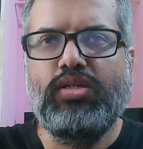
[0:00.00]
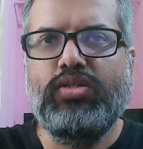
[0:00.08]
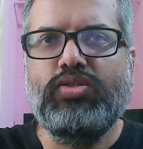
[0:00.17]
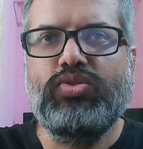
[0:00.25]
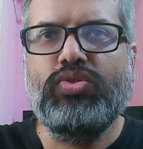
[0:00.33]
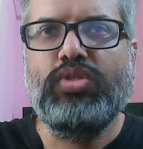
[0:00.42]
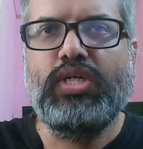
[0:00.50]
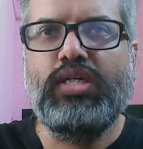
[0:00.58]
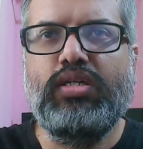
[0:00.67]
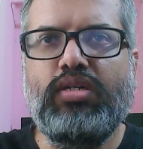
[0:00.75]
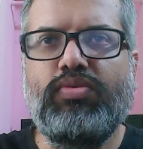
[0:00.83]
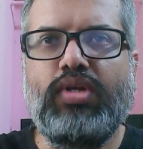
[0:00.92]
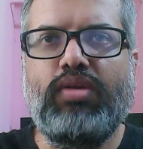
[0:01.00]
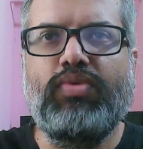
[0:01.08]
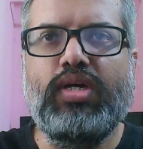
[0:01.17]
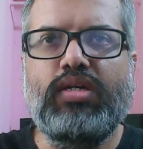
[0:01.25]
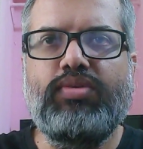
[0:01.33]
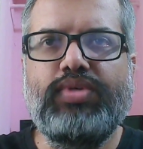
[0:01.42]
so that it will
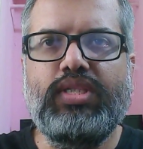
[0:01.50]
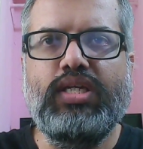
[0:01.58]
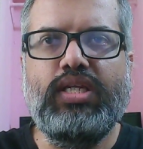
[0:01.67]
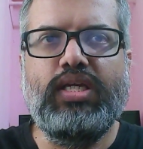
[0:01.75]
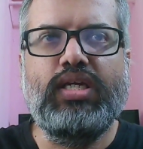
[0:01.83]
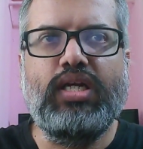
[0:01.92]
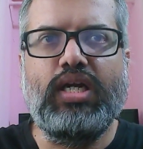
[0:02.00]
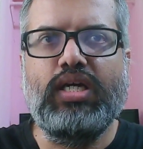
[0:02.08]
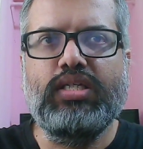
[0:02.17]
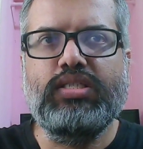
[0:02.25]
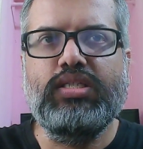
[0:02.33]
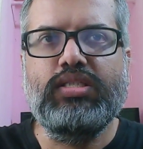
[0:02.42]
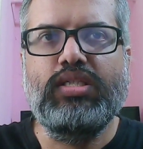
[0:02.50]
work with any classes